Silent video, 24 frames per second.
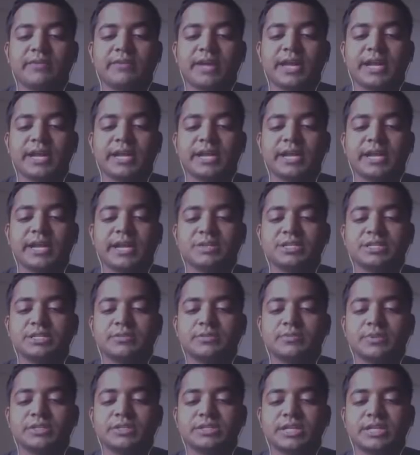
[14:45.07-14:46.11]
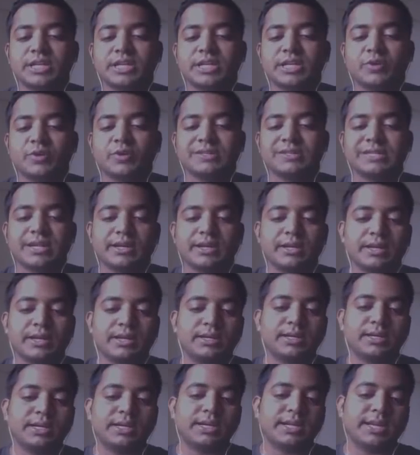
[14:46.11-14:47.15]
directive principle state policy
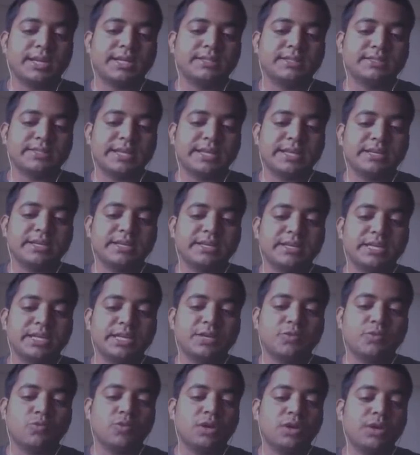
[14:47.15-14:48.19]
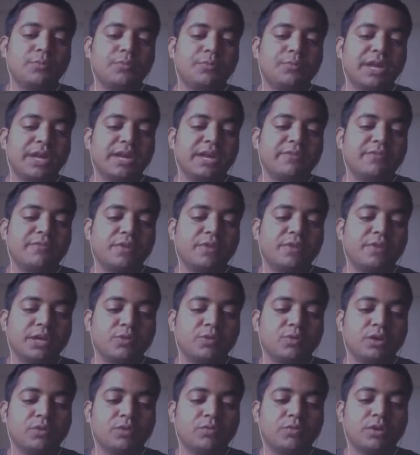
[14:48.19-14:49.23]
article 39 saying equal pay for
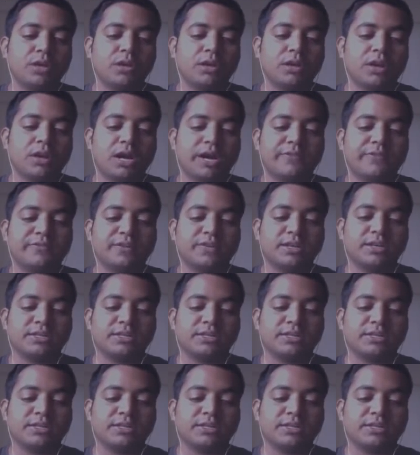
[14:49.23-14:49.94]
equal work after